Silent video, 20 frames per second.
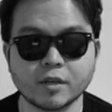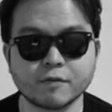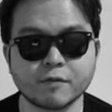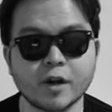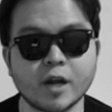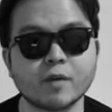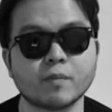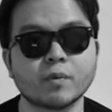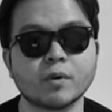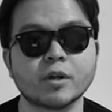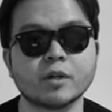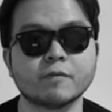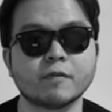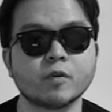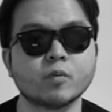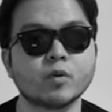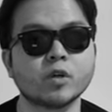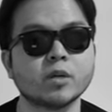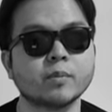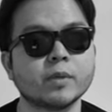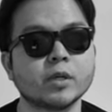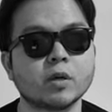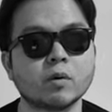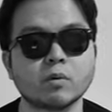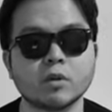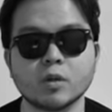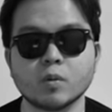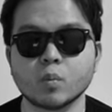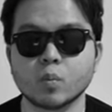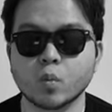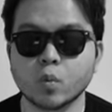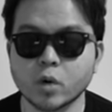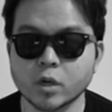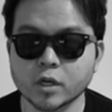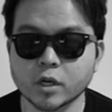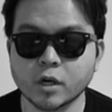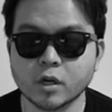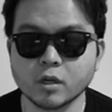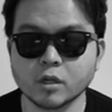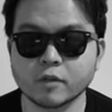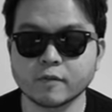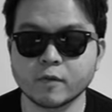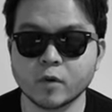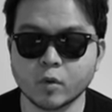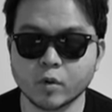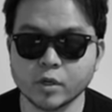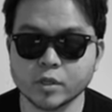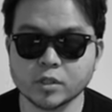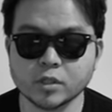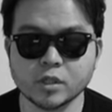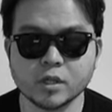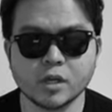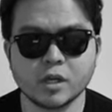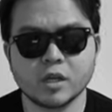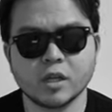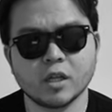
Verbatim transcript: If I if it were to be only one color of orange,